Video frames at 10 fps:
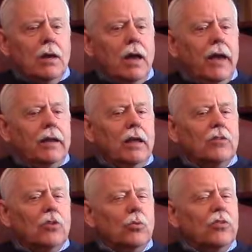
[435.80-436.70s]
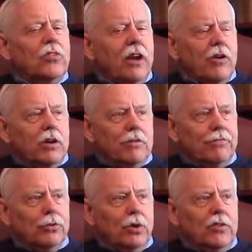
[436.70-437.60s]
And so it was their
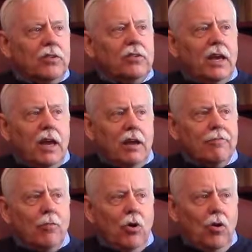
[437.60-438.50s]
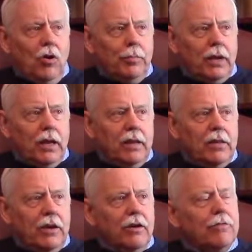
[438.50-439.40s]
influence, since they came from Albany,
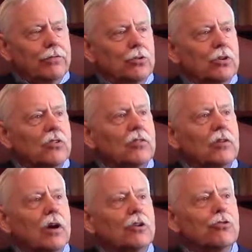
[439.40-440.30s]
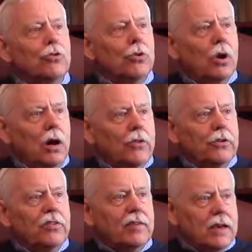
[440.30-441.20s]
their influence drew other
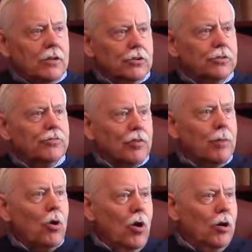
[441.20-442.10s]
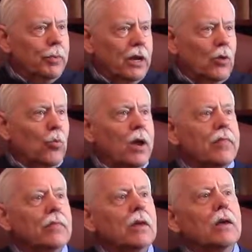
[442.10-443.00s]
settlers from Albany
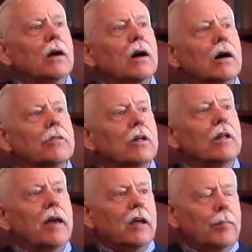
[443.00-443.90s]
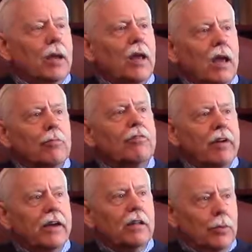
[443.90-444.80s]
when the land became
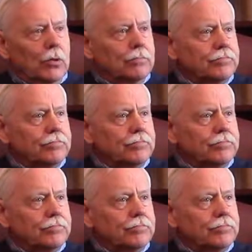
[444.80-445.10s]
available.